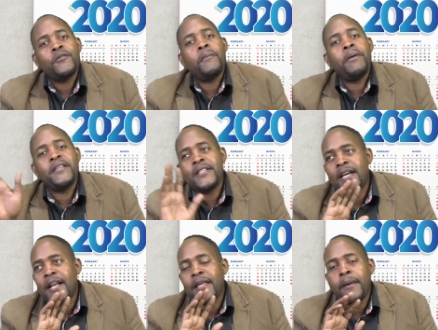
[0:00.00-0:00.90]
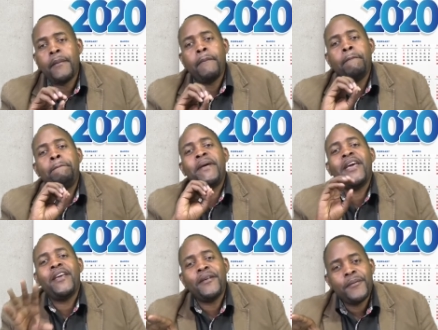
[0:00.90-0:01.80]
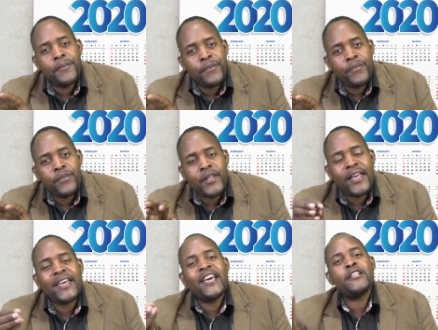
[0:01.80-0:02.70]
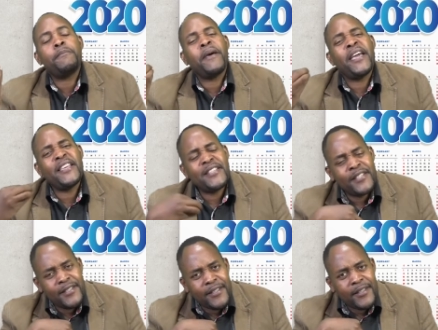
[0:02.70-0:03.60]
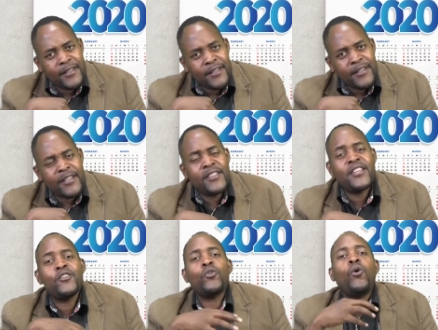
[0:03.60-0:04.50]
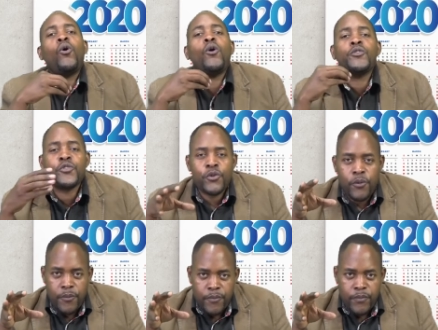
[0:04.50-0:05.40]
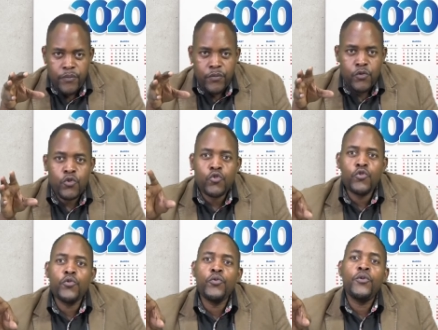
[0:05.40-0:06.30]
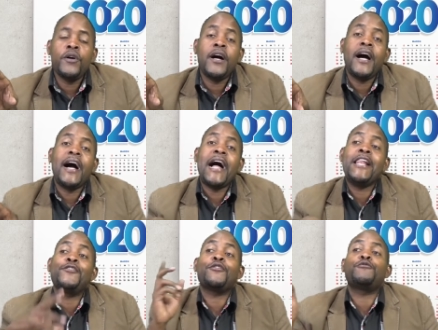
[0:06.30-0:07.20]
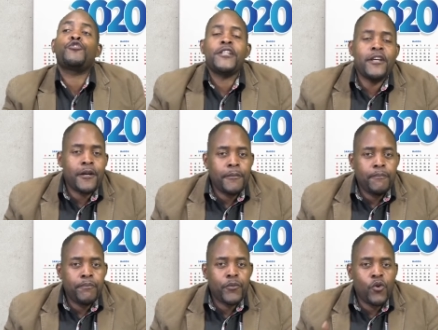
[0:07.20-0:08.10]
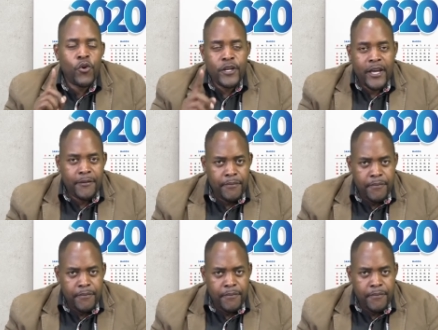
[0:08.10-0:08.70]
basically pay, get paid, and then also do a lot of trading online.